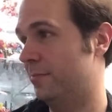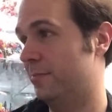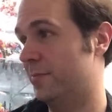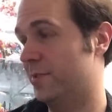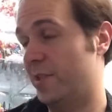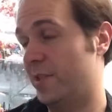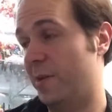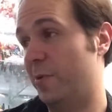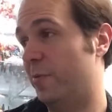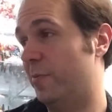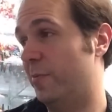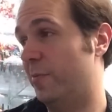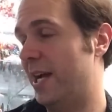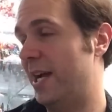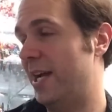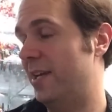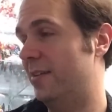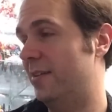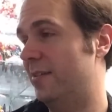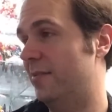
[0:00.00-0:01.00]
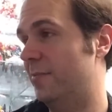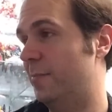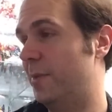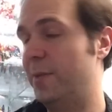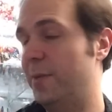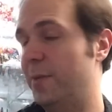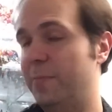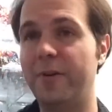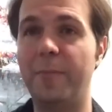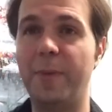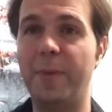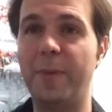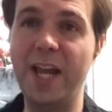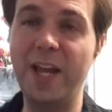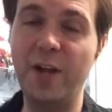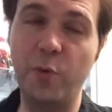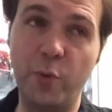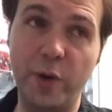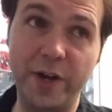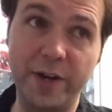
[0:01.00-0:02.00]
Someone will buy it. People are
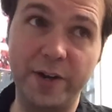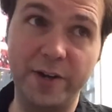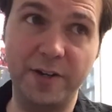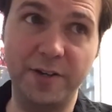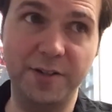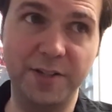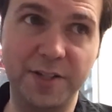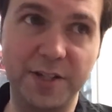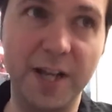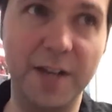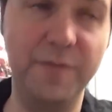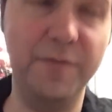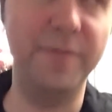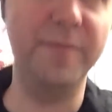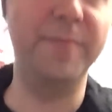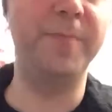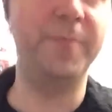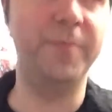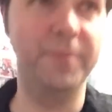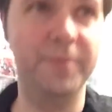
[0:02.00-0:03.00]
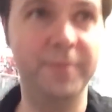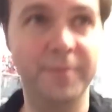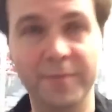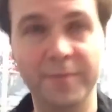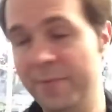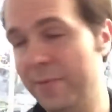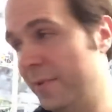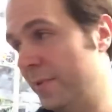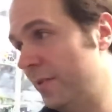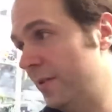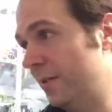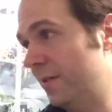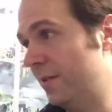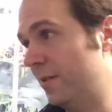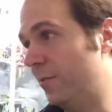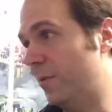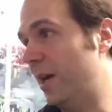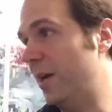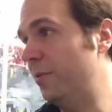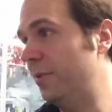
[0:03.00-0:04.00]
buying weirder stuff.
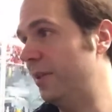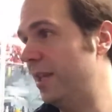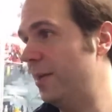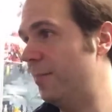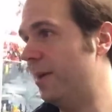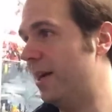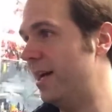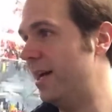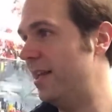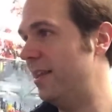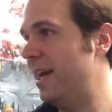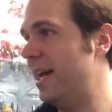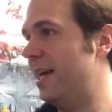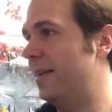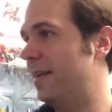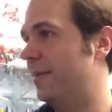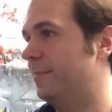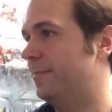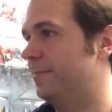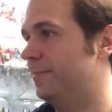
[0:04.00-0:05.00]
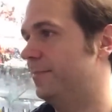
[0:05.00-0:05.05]
Why wouldn't they buy that?